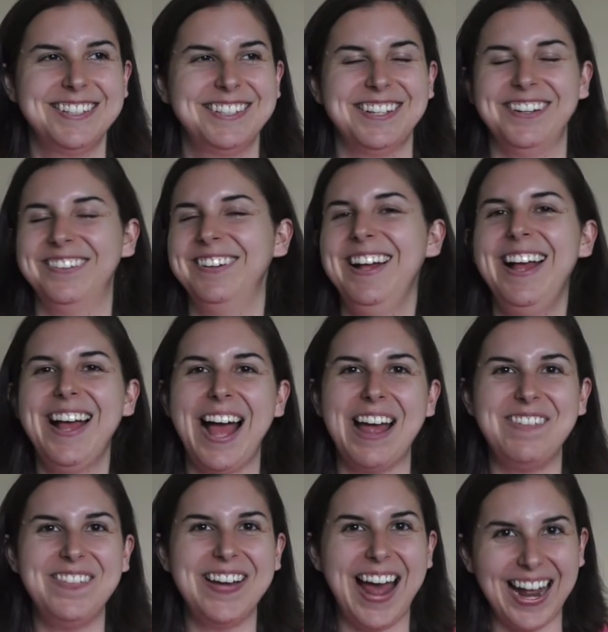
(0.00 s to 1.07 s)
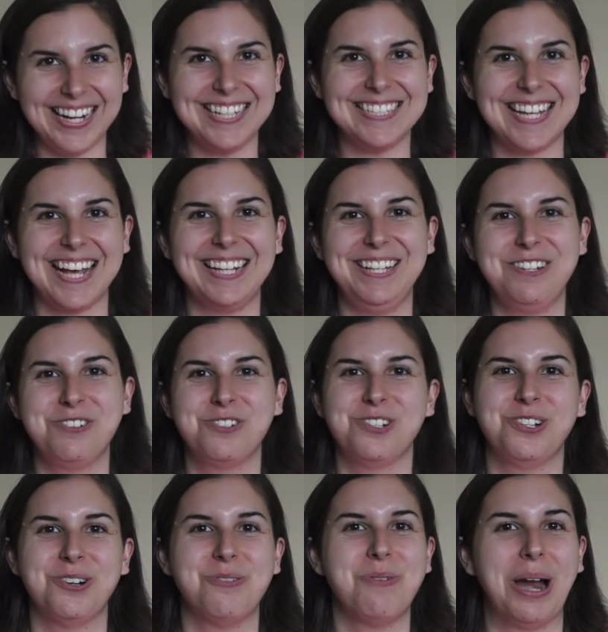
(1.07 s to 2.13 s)
so I'm not exactly
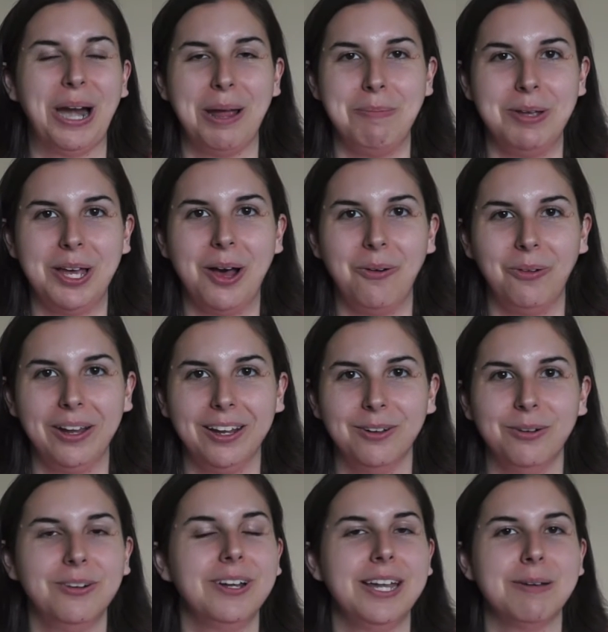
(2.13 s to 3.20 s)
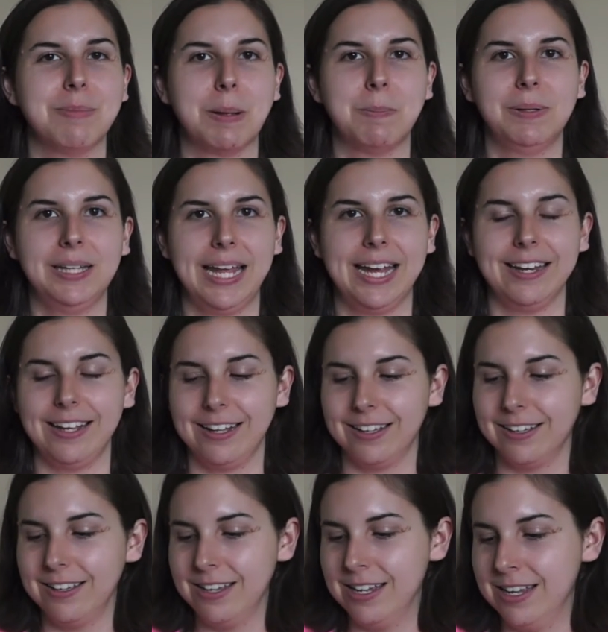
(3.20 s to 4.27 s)
sure where I'm going in my
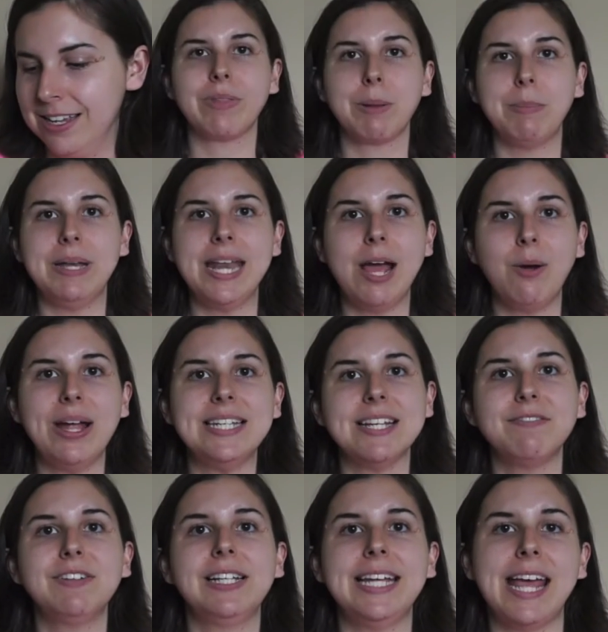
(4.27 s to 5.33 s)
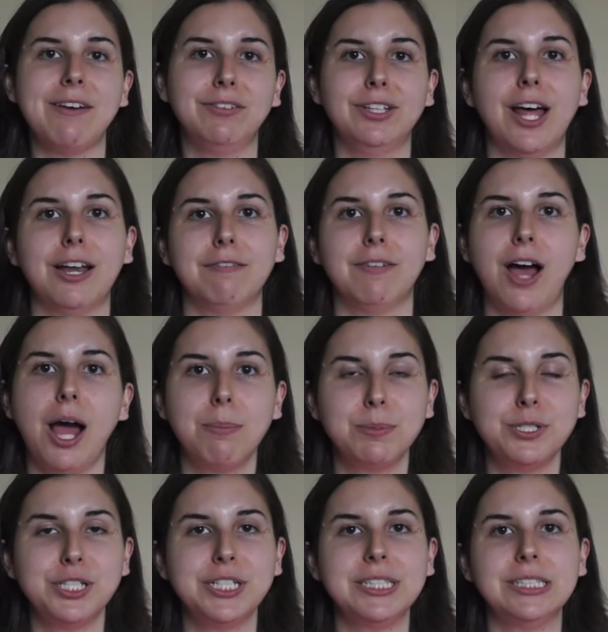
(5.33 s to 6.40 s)
planning, but now I definitely have a lot of
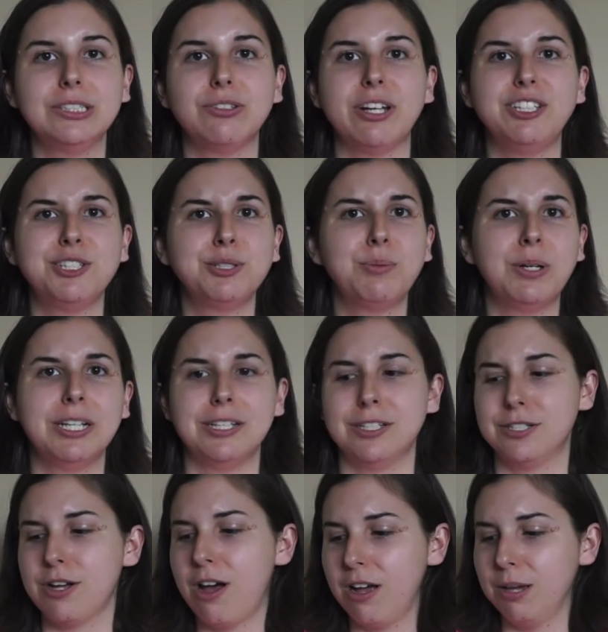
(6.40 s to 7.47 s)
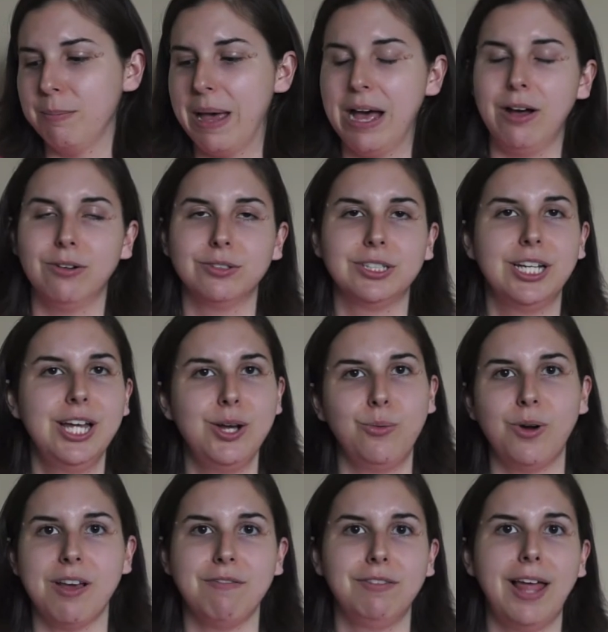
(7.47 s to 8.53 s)
options. So I just wanted to talk about
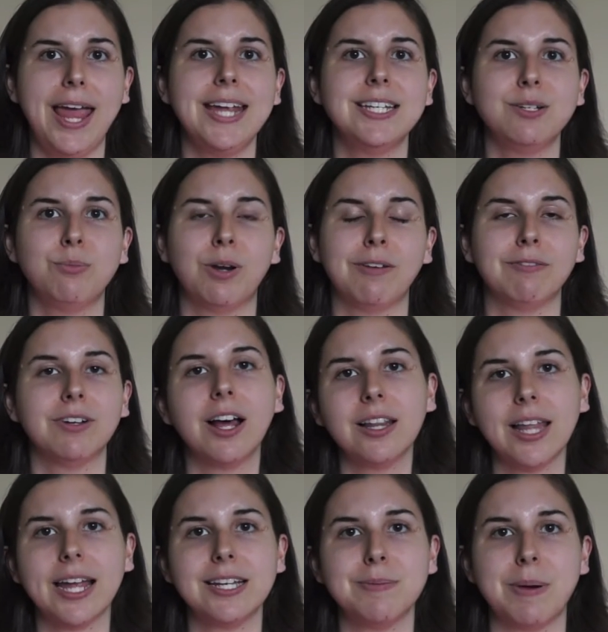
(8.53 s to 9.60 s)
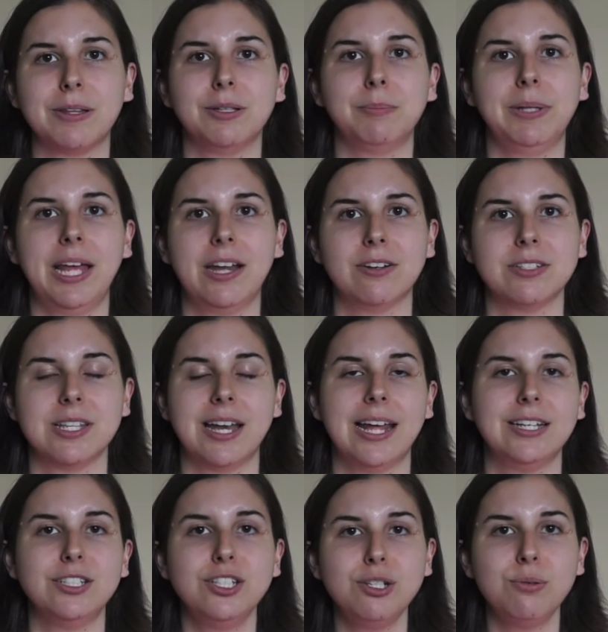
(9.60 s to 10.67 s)
what I've liked and what I've not liked about the planners that
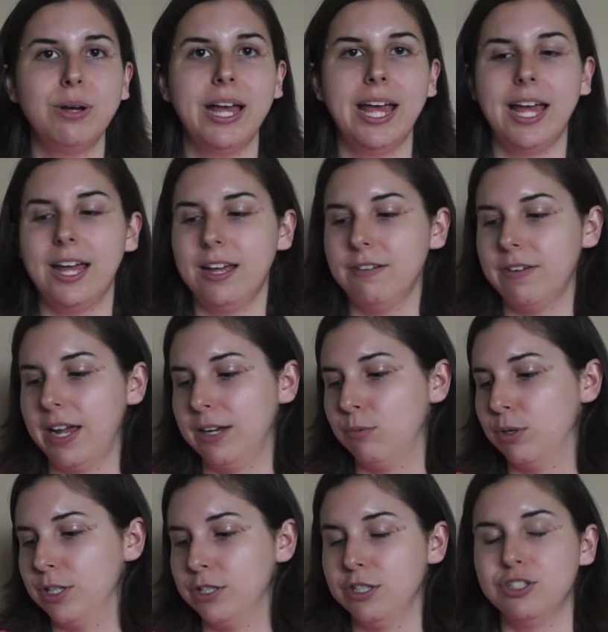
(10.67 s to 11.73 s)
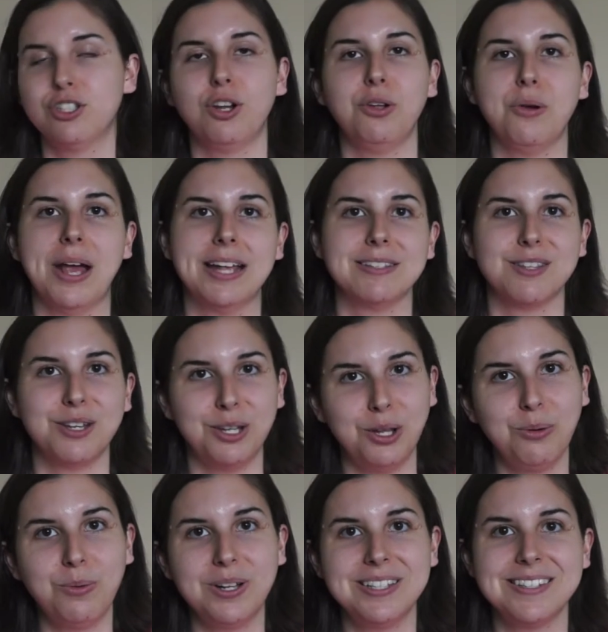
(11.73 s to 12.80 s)
I do have. I wanted to show you guys the
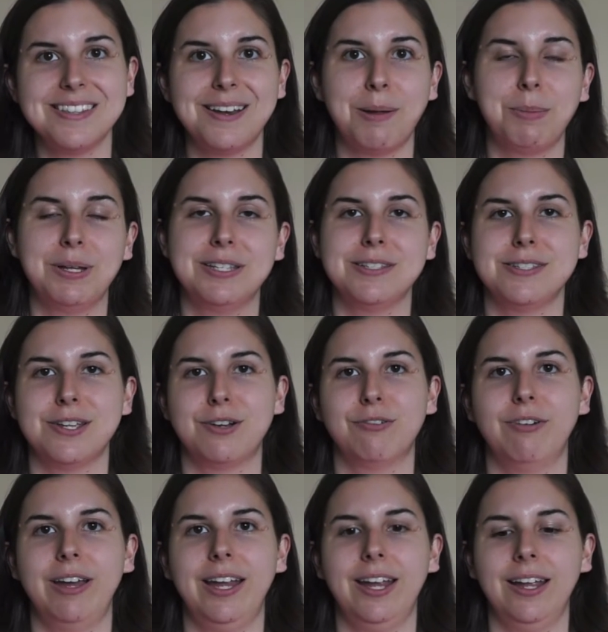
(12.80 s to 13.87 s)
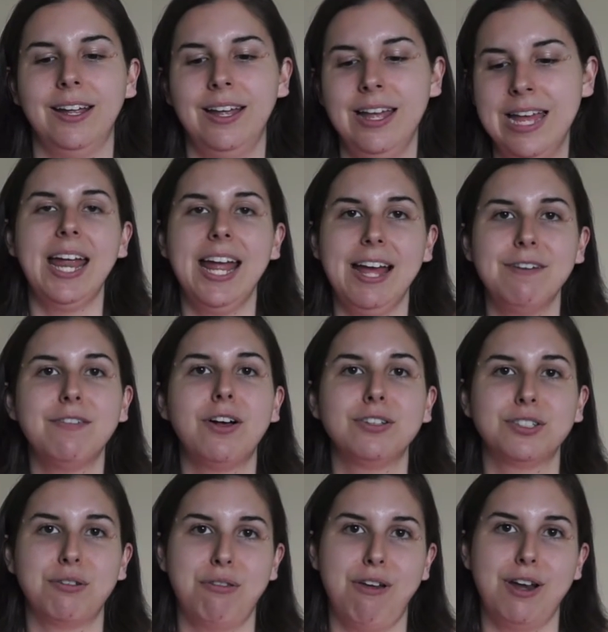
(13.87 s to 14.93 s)
new ones that I'm considering. I have
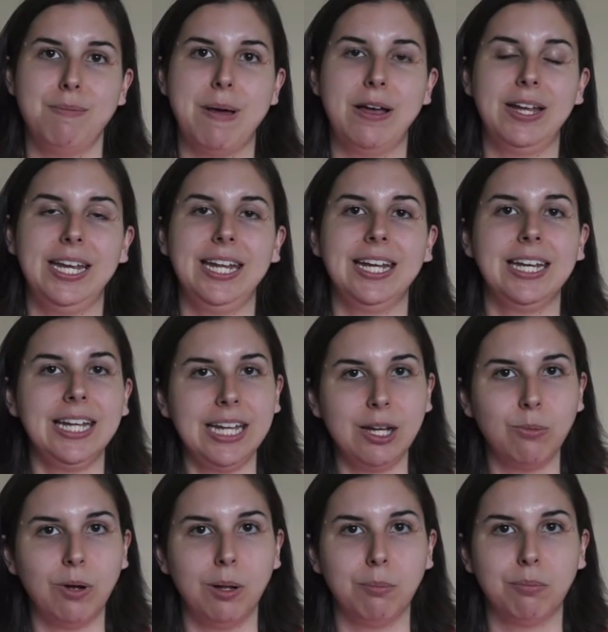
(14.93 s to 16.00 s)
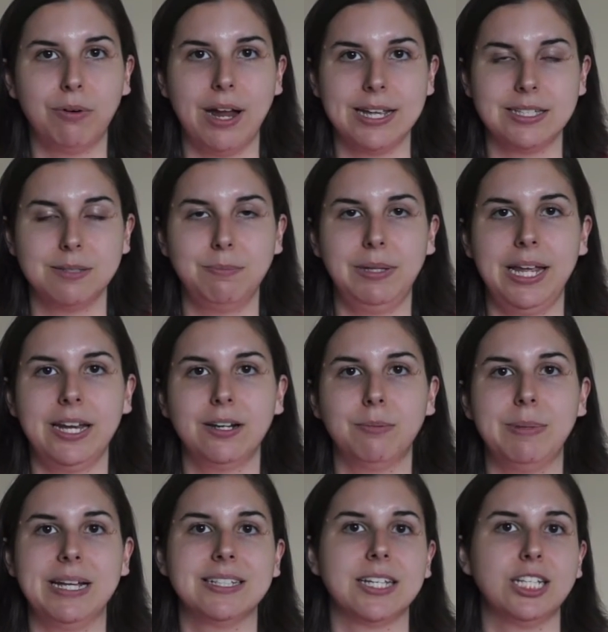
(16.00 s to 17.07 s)
also thought about getting an Inkwell Press planner
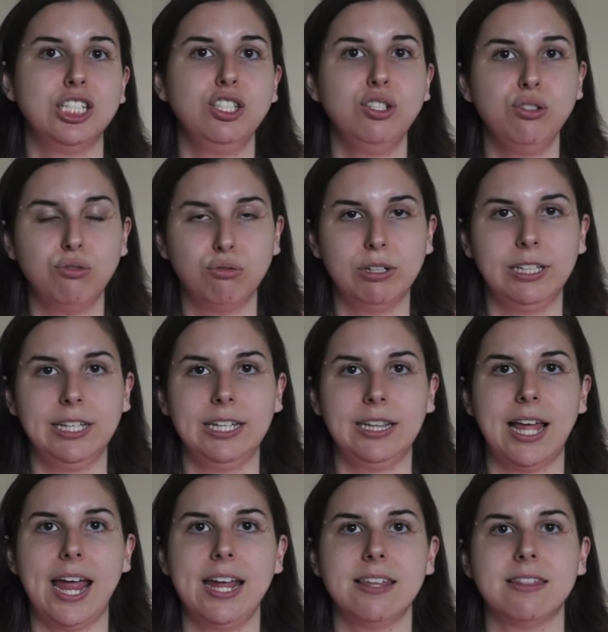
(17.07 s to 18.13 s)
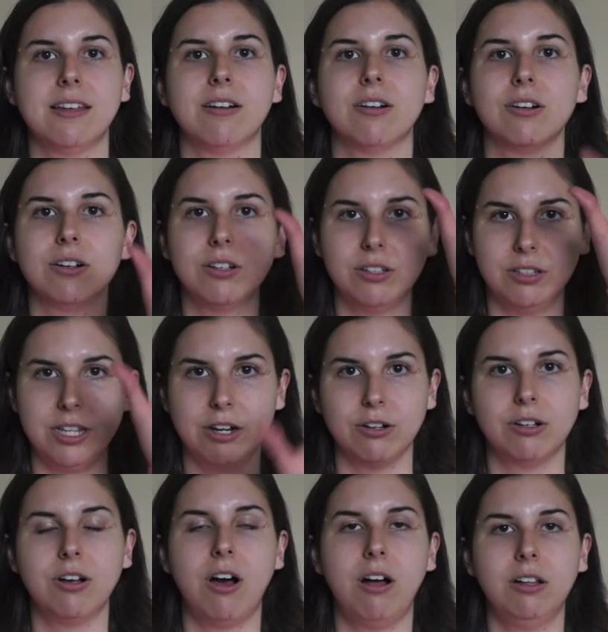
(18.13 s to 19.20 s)
because I do really like their
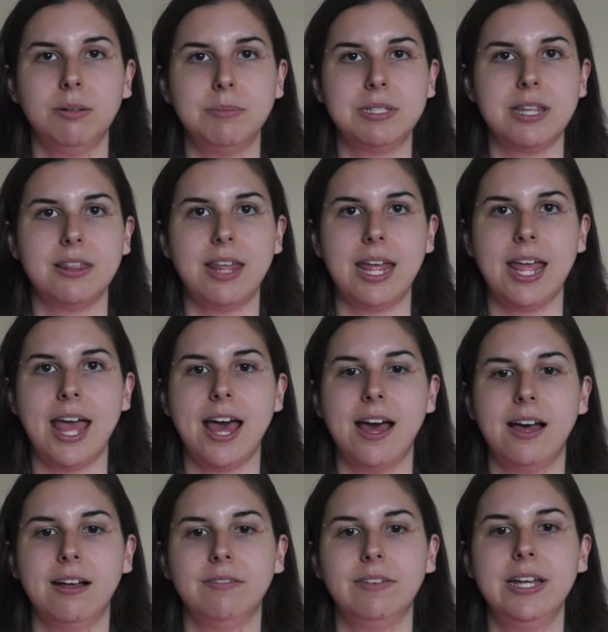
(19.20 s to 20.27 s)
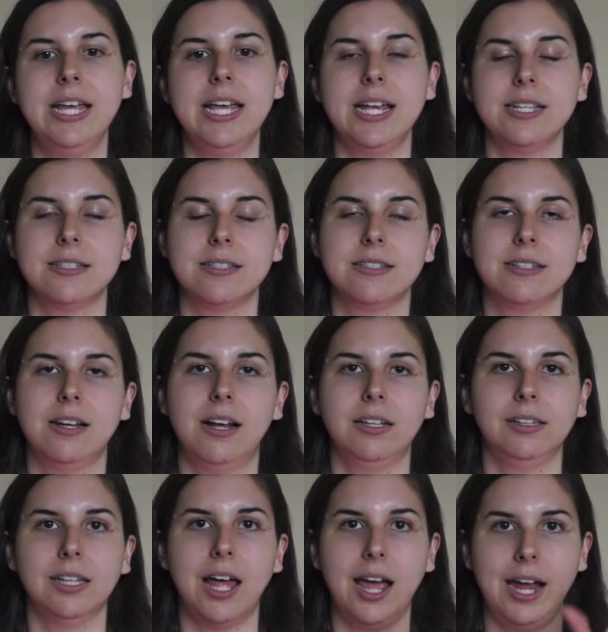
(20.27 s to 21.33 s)
their columns that they have. It's
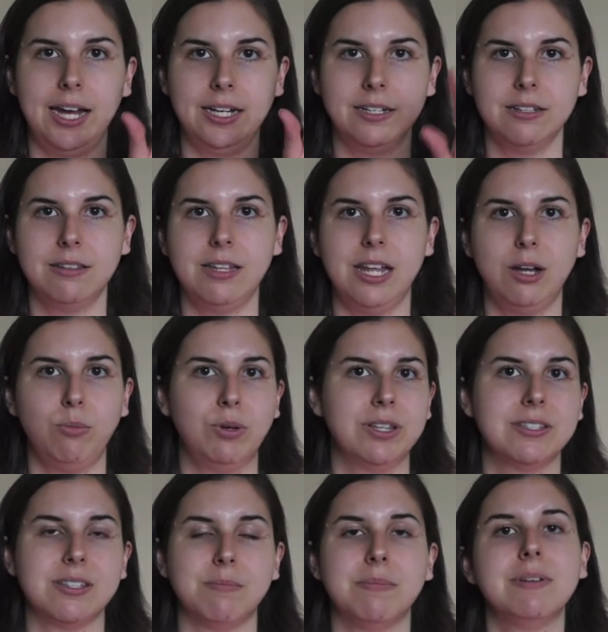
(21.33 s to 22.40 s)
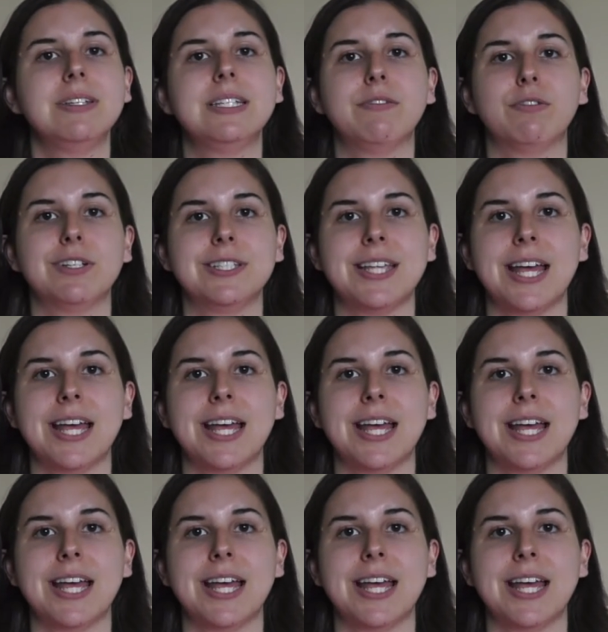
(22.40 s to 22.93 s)
a lined thing with some different